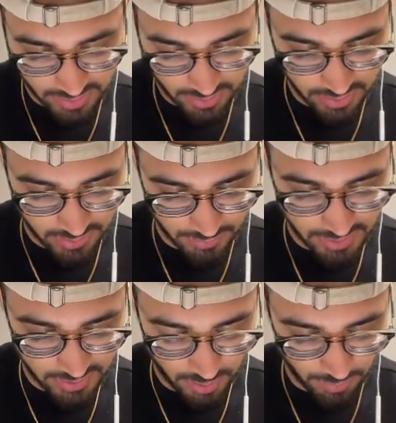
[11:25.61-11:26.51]
So this will be
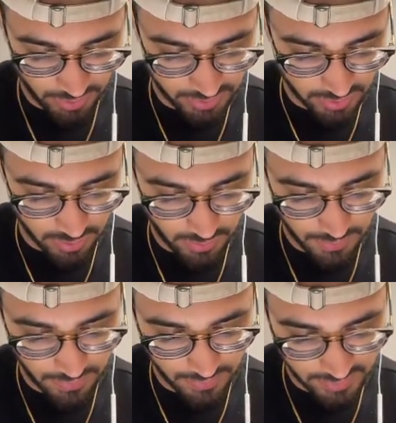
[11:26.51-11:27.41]
0.2
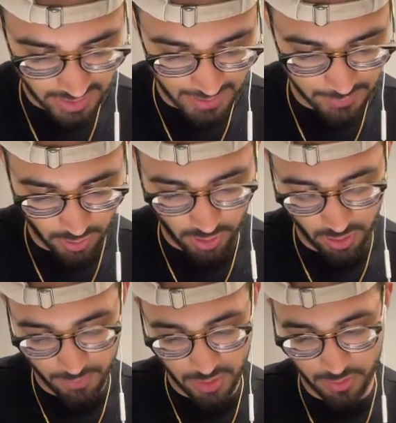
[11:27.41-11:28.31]
times
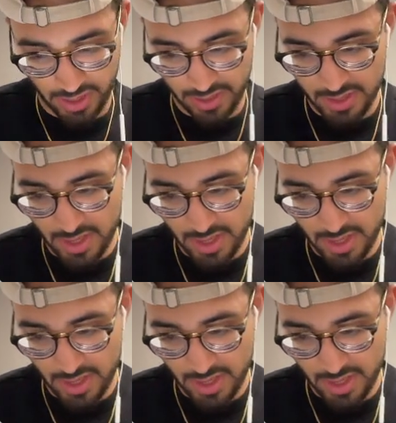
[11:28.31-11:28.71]
R, okay?